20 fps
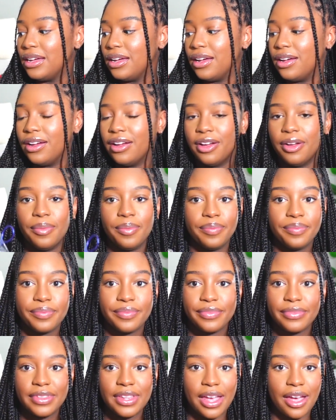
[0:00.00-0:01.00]

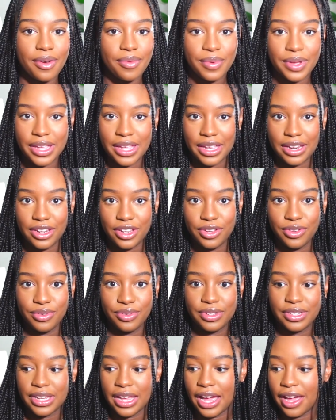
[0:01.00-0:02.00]
that we can
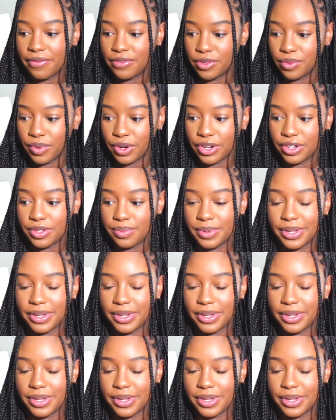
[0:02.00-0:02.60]
use afterwards,